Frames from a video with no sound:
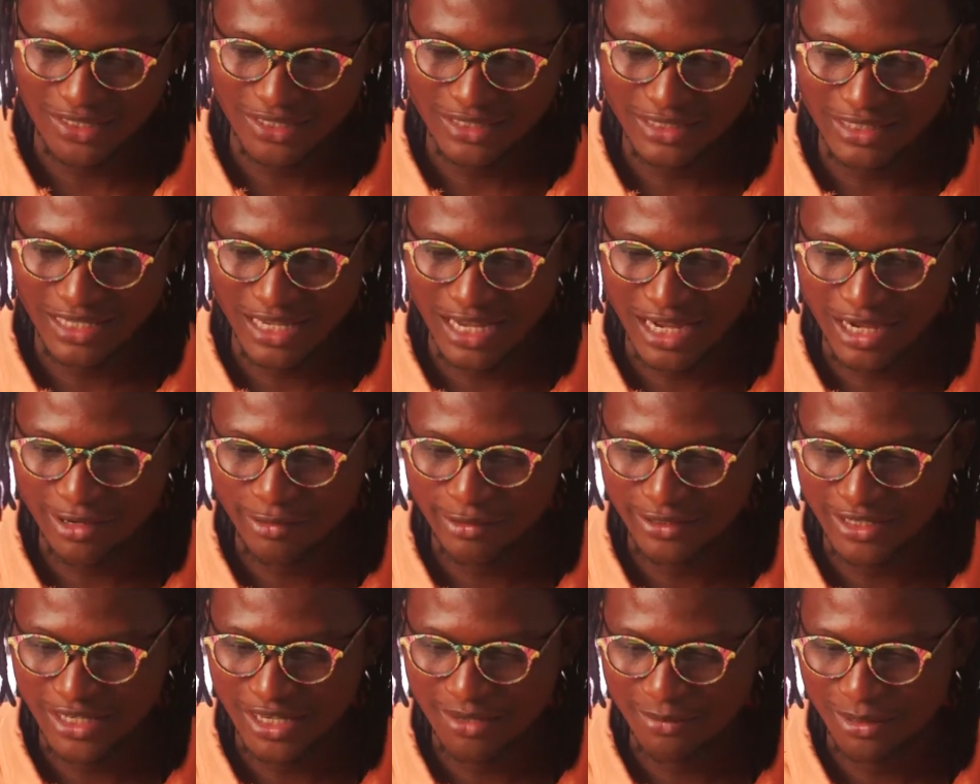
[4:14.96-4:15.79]
that how
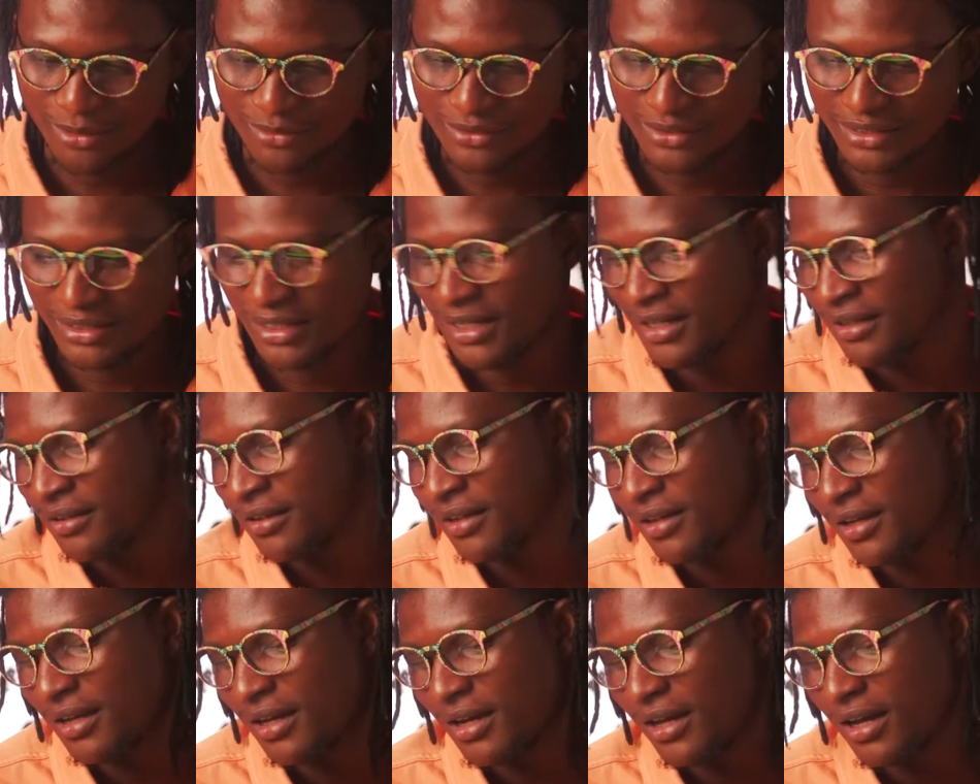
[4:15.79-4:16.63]
it came out. Yeah,
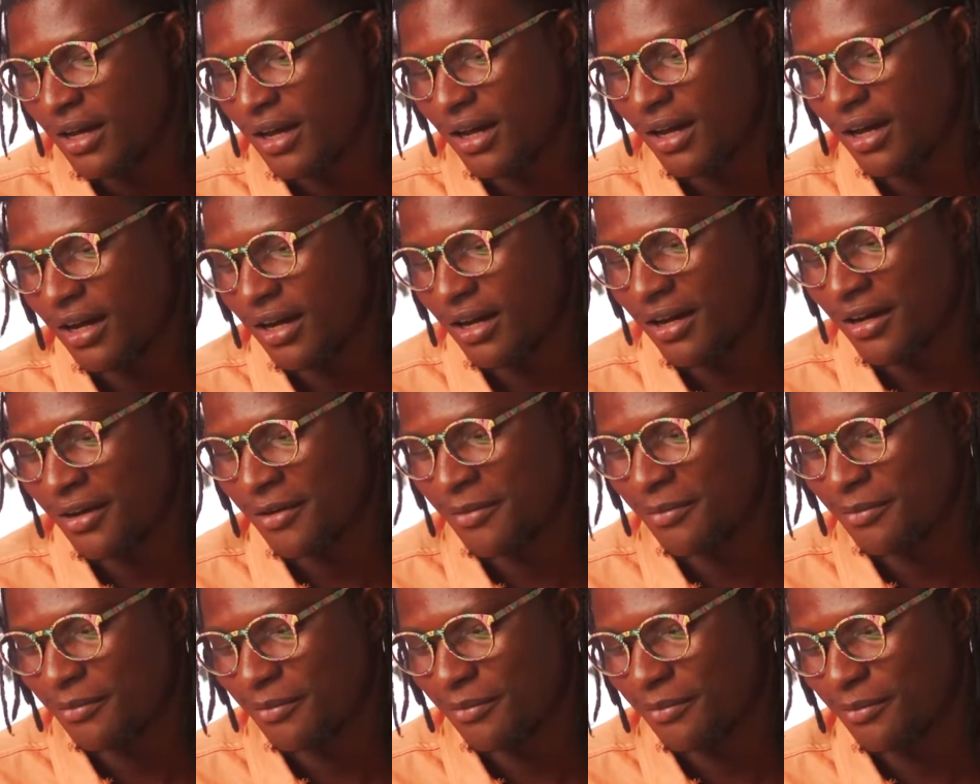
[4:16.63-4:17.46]

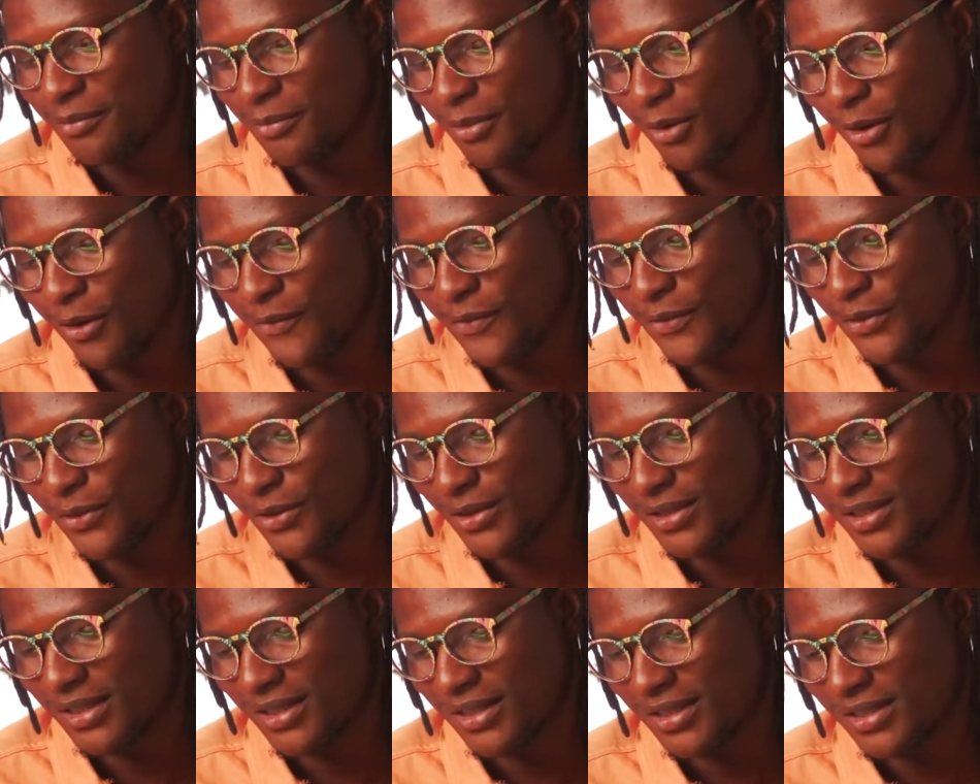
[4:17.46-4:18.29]
but if you
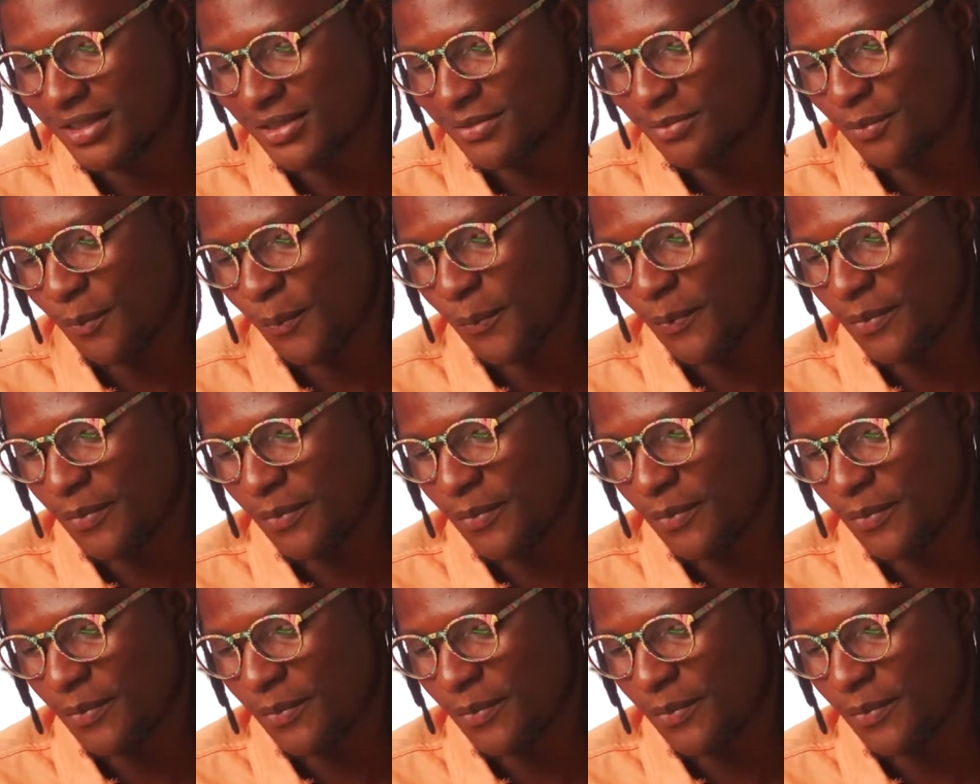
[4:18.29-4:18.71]
notice